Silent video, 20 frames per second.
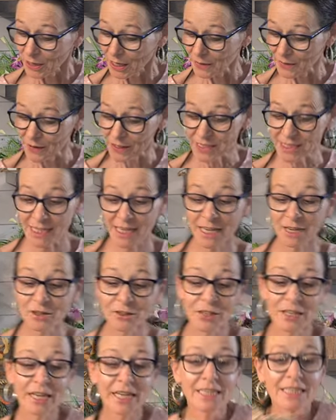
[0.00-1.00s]
and they say
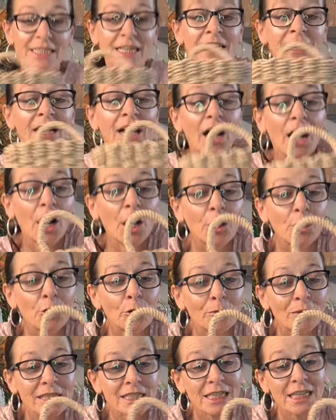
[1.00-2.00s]
on it,
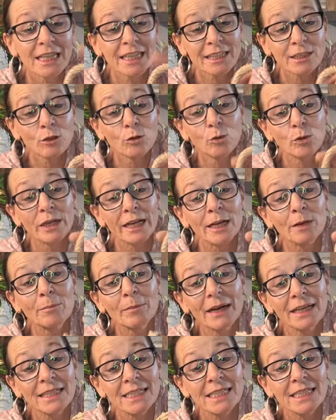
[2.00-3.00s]
home. It's a little wicker
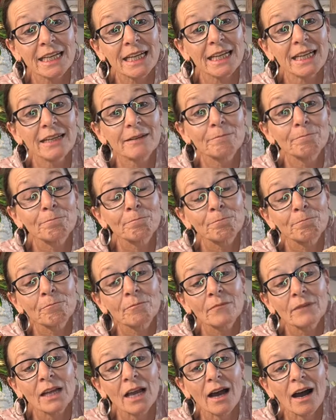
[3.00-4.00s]
basket
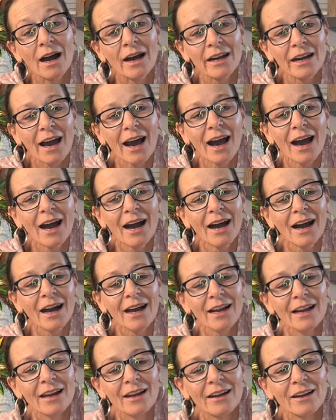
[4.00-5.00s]
and
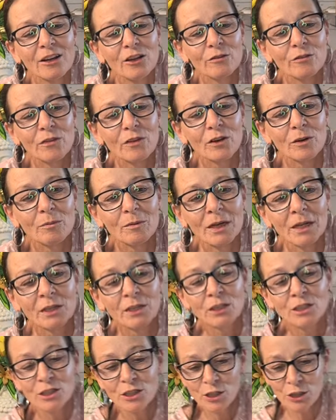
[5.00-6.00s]
I love them.
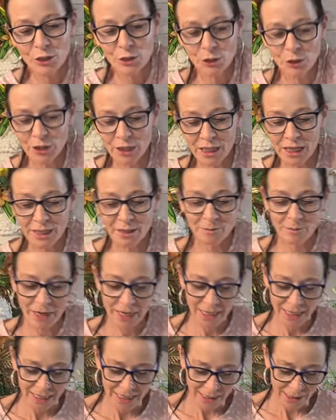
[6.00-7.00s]
So you could either make a